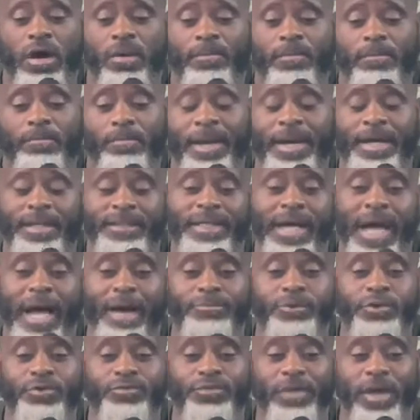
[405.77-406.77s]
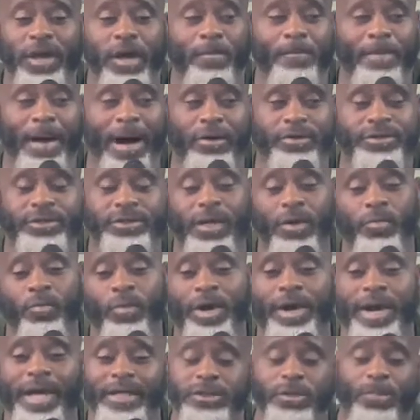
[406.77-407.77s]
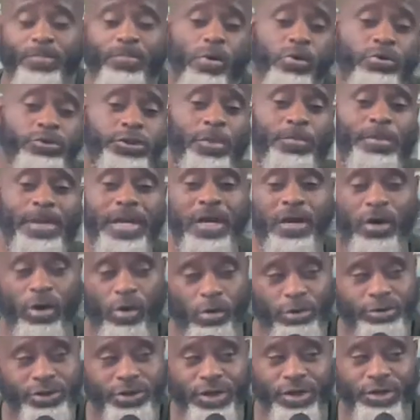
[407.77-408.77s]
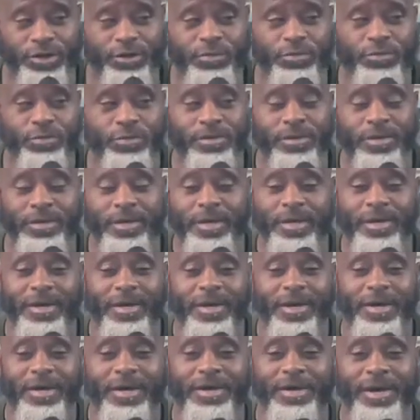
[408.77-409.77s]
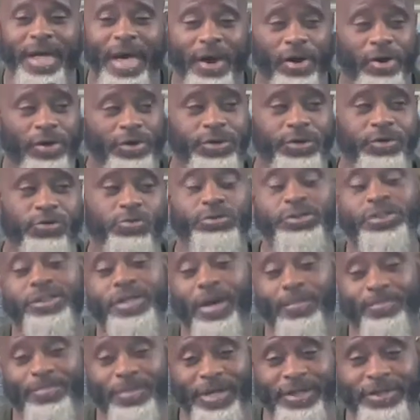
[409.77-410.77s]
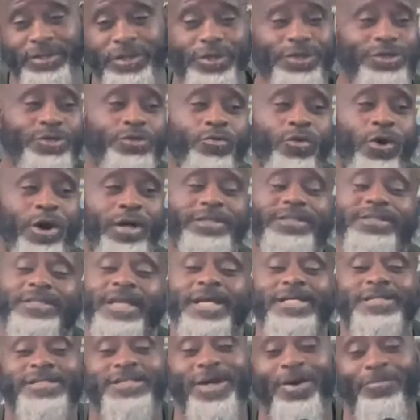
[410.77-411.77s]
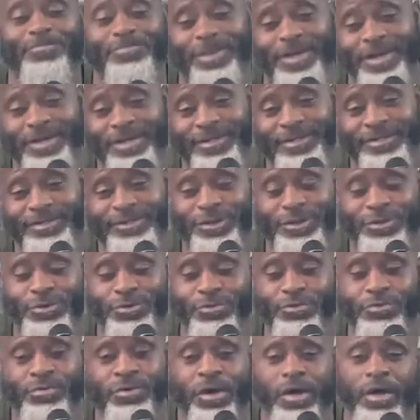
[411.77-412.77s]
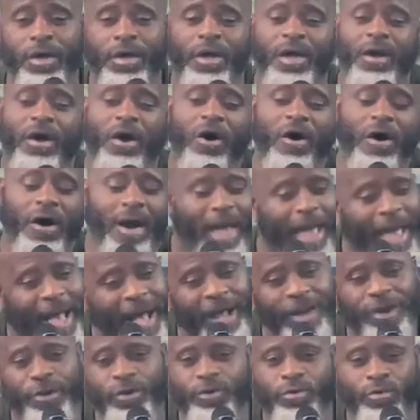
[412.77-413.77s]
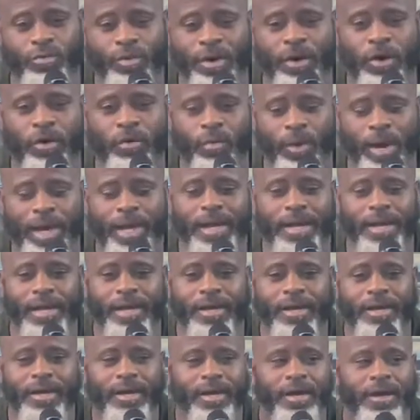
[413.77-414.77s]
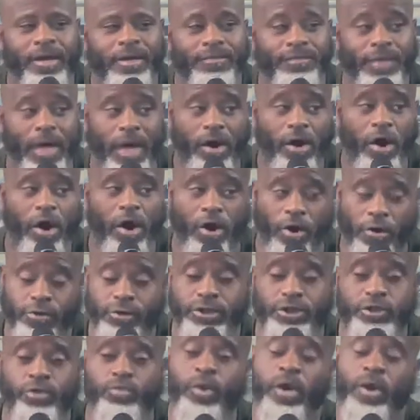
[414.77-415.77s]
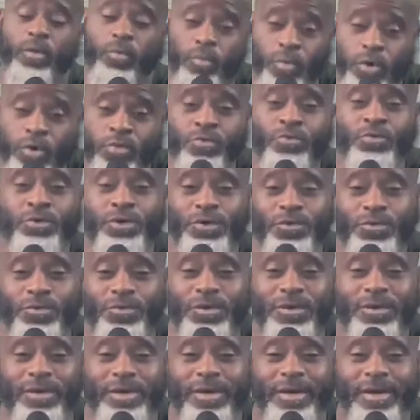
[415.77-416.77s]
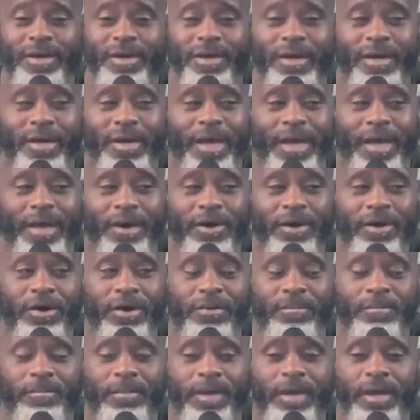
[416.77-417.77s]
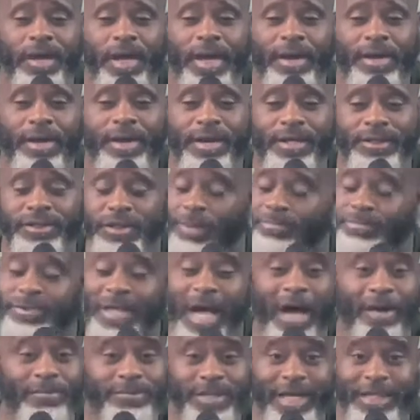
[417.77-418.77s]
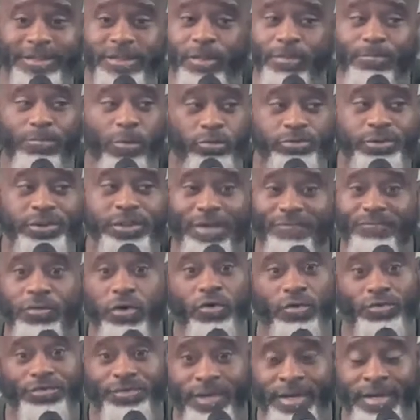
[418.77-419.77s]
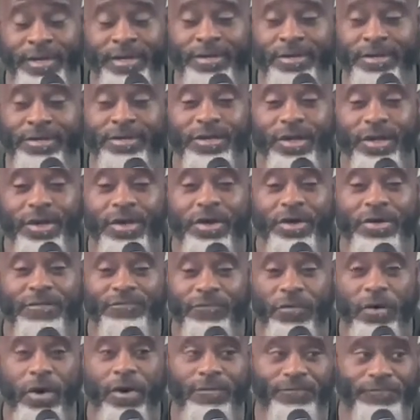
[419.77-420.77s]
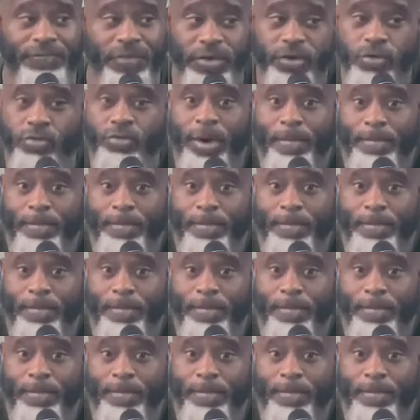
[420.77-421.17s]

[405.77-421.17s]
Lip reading: many times you think about someone that's supposed to be close to you, that'll do something to you or say something to you or handle you in a way that'll hurt you and wound you. And sometimes that's the most difficult things for you to